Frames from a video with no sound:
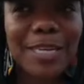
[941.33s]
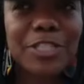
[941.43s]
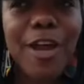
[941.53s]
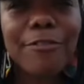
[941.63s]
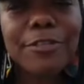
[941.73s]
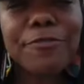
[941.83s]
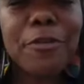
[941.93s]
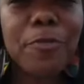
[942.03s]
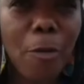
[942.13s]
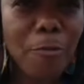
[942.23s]
So I traveled
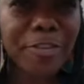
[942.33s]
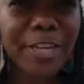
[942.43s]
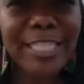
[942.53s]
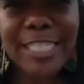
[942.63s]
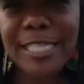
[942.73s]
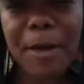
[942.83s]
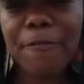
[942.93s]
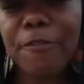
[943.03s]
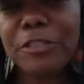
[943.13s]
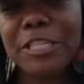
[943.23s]
from Romford. It's
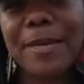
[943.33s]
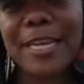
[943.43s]
about 40